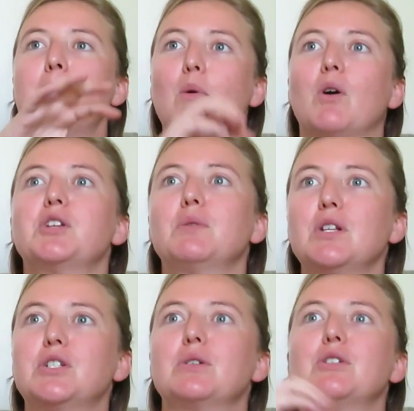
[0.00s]
But what you
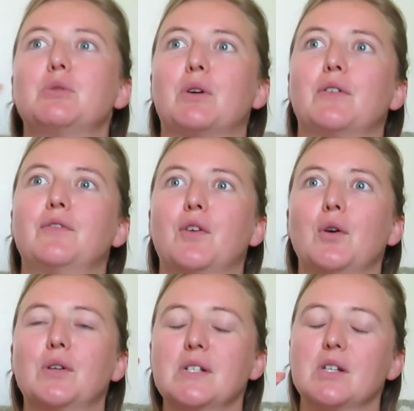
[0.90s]
want to do is you want to
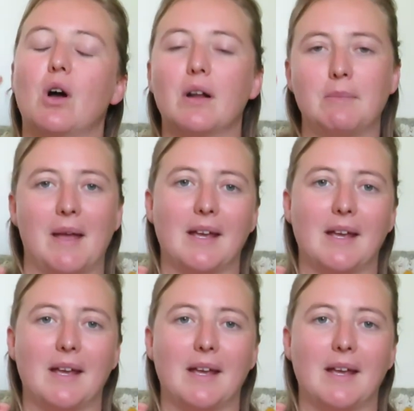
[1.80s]
focus on